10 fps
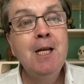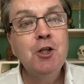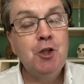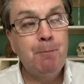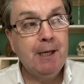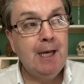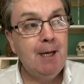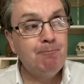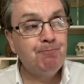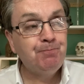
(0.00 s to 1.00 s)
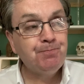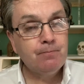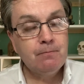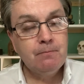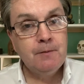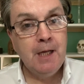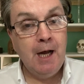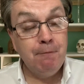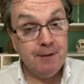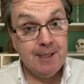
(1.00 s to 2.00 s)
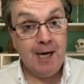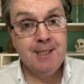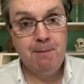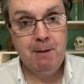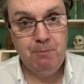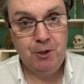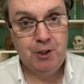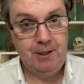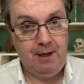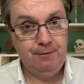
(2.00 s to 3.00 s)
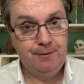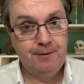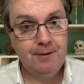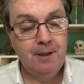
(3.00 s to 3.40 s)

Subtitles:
She became a fantastic member of staff.